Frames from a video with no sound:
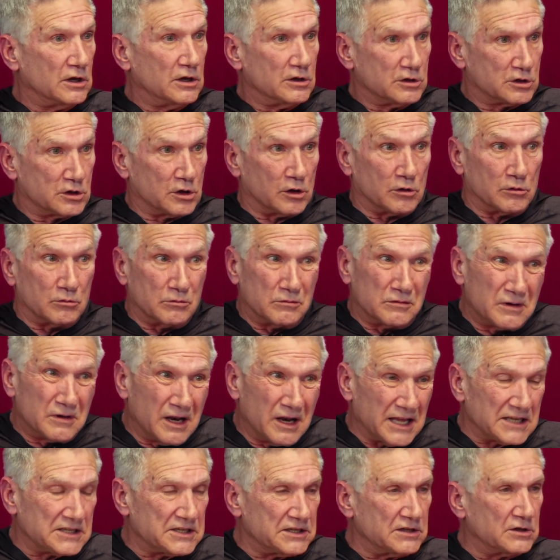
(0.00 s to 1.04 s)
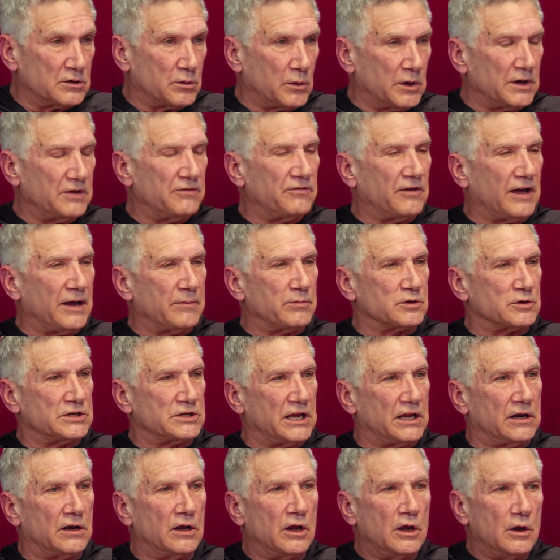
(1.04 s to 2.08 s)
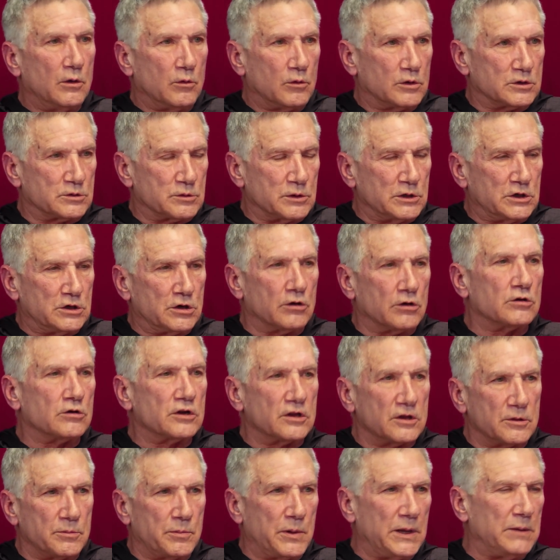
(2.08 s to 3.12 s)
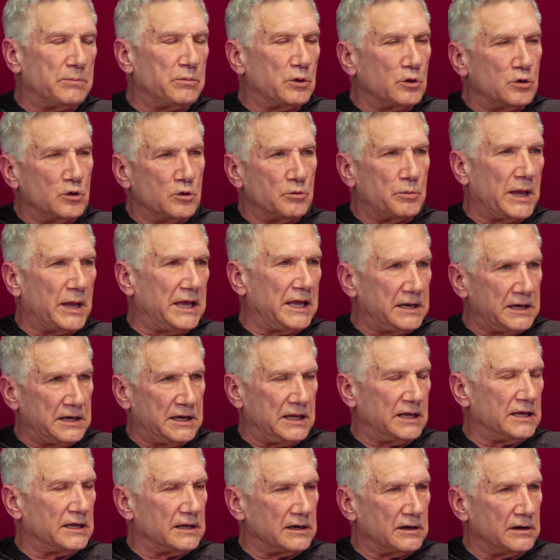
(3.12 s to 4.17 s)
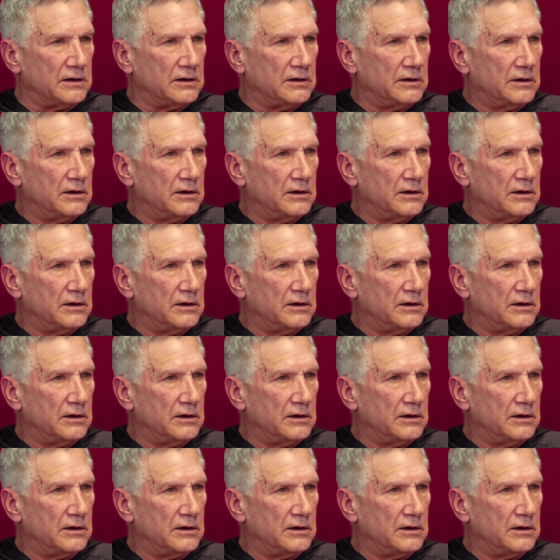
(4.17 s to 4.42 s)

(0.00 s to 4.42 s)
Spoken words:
So less than 25% was returned to the people who paid it in.